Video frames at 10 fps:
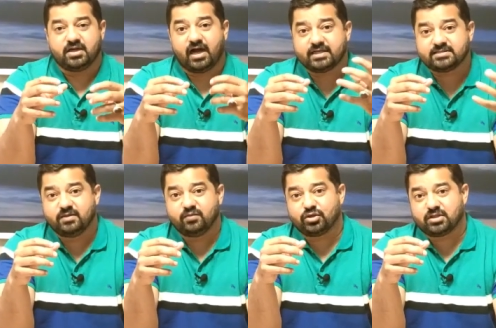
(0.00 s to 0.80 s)
ask
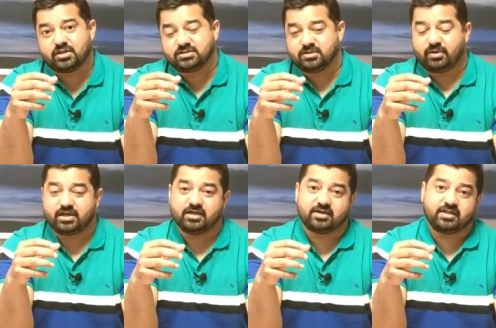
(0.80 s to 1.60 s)
them what is the
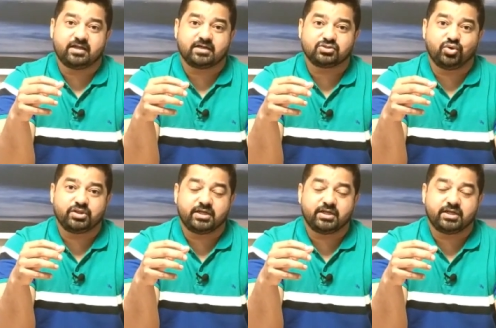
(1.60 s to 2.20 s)
market rate that is going,